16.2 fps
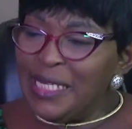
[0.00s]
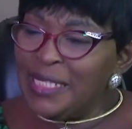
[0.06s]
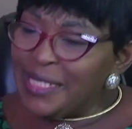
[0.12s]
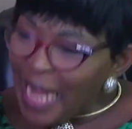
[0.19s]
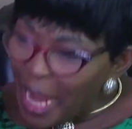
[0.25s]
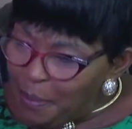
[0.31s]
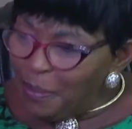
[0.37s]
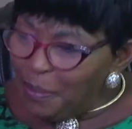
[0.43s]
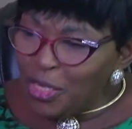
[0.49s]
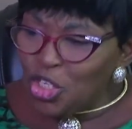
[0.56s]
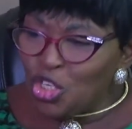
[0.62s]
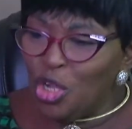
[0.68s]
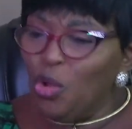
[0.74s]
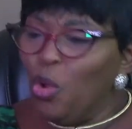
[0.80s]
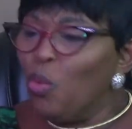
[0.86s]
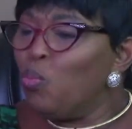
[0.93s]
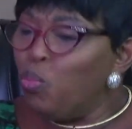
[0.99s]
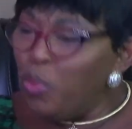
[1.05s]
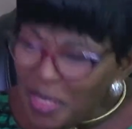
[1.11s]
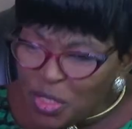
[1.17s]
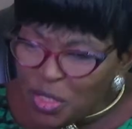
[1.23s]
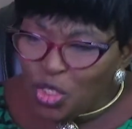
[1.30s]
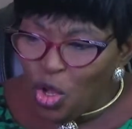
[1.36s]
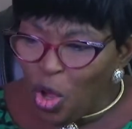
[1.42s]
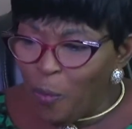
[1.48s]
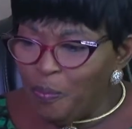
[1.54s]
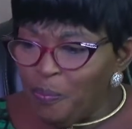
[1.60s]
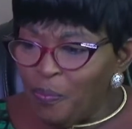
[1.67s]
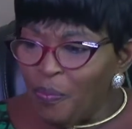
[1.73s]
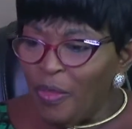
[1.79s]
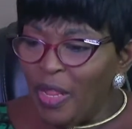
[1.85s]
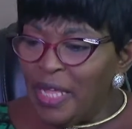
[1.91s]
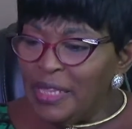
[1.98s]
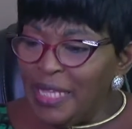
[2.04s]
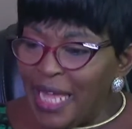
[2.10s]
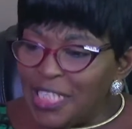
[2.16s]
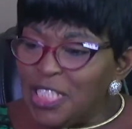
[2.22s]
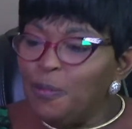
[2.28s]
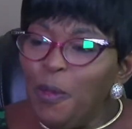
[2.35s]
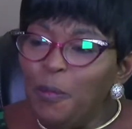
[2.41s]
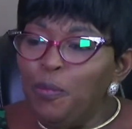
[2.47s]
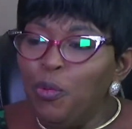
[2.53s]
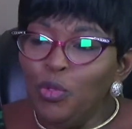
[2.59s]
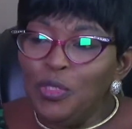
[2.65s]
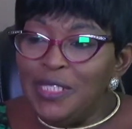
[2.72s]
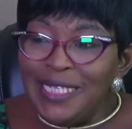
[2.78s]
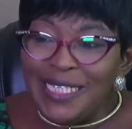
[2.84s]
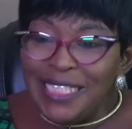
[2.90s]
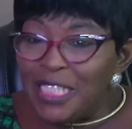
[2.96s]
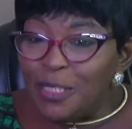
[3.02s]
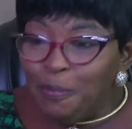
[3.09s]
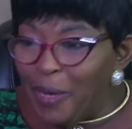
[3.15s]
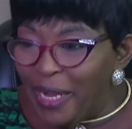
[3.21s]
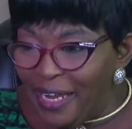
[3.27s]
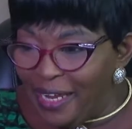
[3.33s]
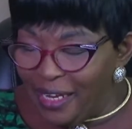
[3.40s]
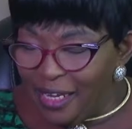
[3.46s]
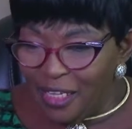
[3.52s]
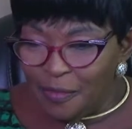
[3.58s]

dimension of wisdom that people display